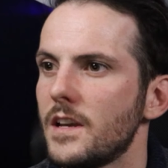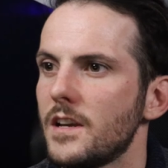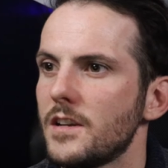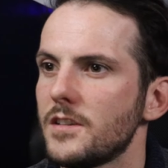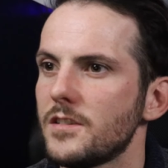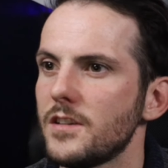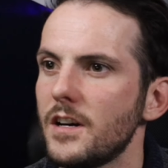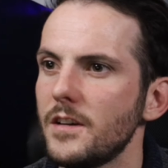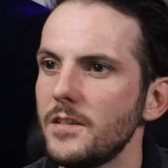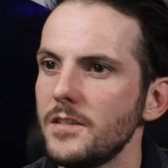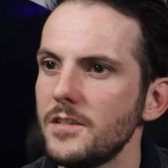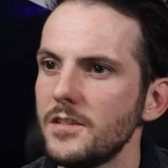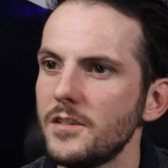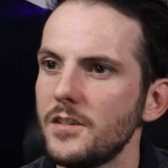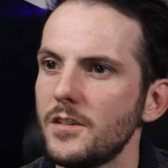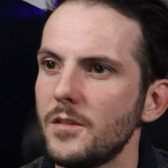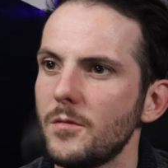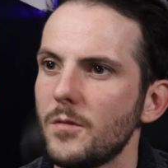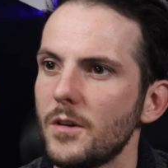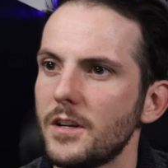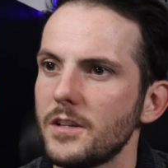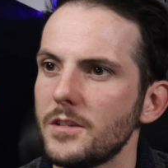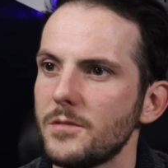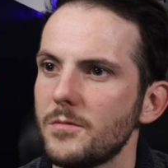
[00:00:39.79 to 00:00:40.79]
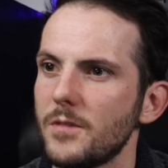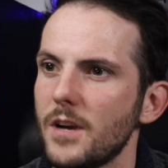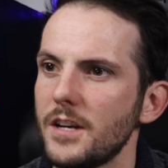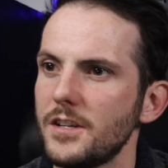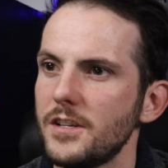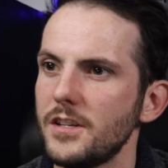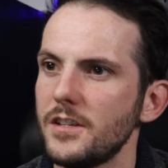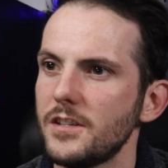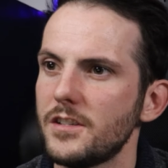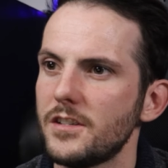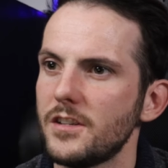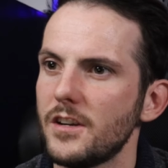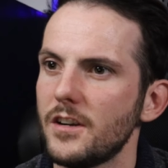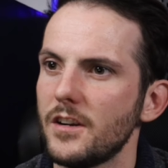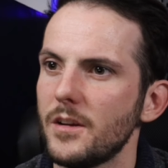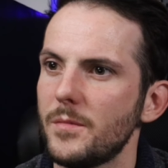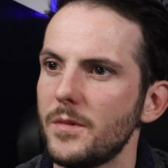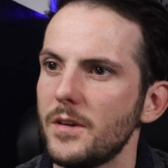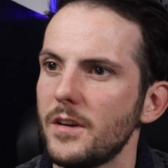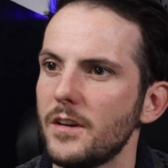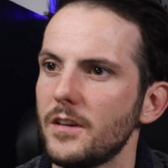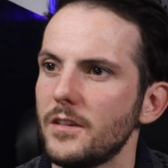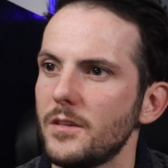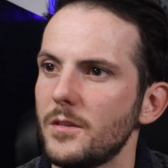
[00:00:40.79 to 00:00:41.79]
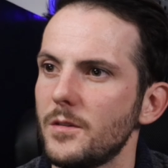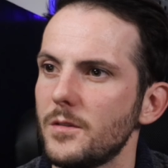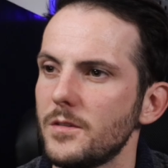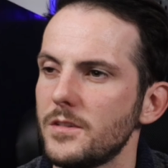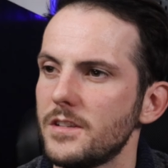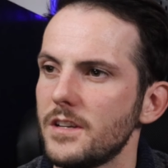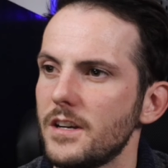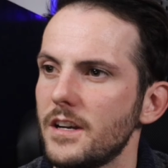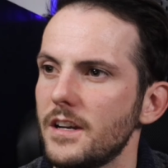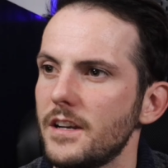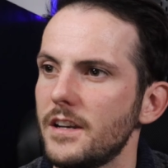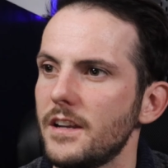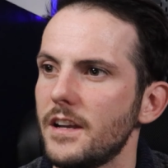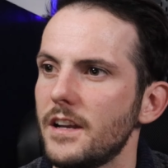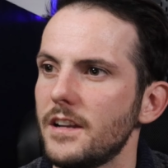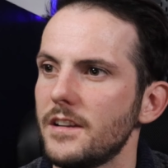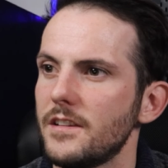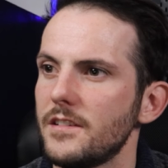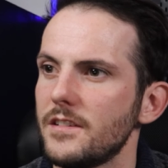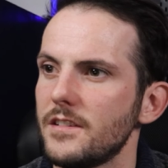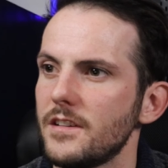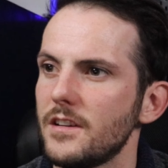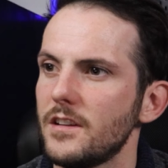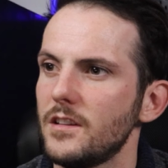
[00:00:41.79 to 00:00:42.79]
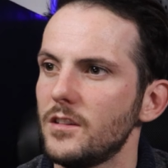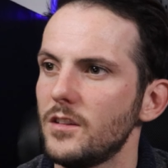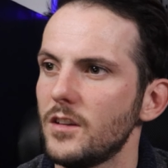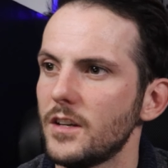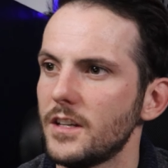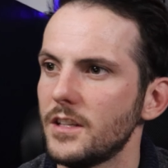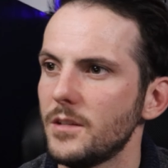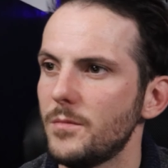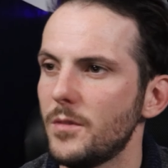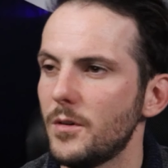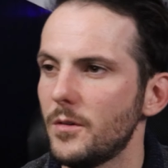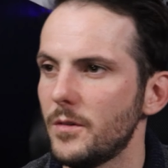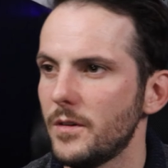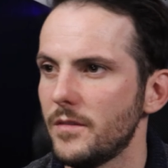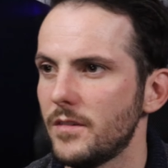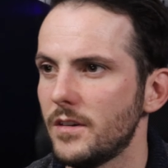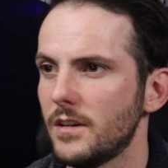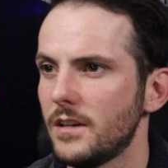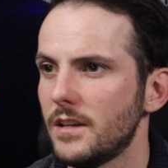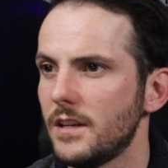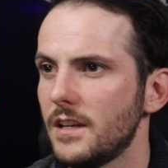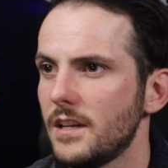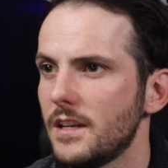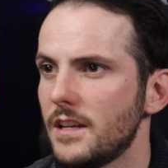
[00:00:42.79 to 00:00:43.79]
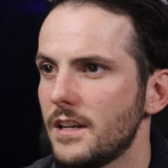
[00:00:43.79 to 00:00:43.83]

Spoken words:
So how this is going to work is we're actually going to start up here on the north side and look at the Bow River.